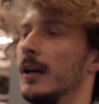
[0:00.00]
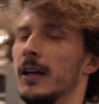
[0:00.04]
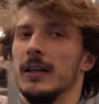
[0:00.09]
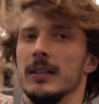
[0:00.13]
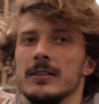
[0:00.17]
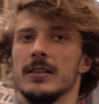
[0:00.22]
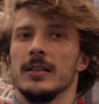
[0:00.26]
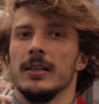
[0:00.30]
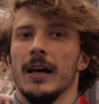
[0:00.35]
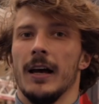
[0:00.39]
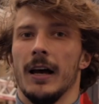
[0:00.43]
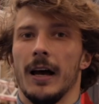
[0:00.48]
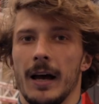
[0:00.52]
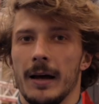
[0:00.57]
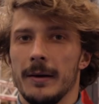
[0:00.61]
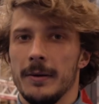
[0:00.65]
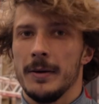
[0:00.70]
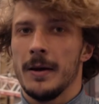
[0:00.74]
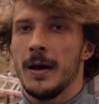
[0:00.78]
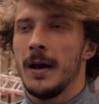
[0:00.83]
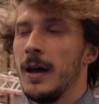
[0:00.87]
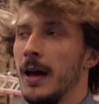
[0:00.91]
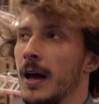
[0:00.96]
it's
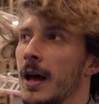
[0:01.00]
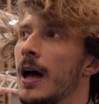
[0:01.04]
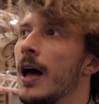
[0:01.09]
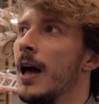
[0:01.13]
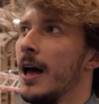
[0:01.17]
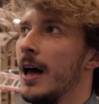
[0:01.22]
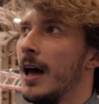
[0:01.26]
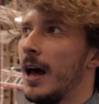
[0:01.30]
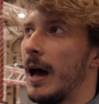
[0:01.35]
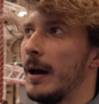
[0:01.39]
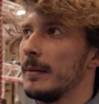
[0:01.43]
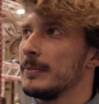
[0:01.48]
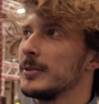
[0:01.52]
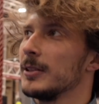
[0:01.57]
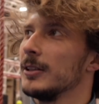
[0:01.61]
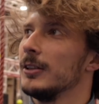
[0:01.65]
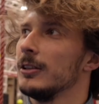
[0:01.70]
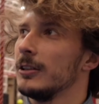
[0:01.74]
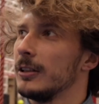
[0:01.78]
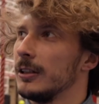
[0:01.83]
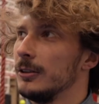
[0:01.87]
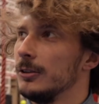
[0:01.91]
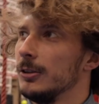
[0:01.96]
uh,
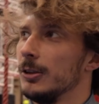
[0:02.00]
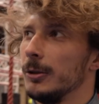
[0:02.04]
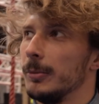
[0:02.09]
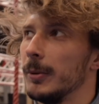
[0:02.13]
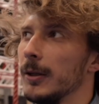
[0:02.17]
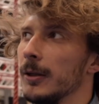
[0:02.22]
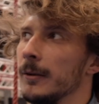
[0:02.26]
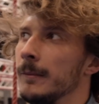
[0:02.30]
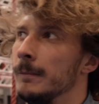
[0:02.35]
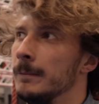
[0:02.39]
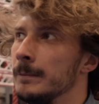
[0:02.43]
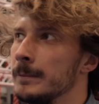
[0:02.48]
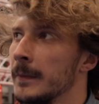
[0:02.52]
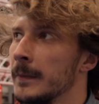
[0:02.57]
absolutely doable.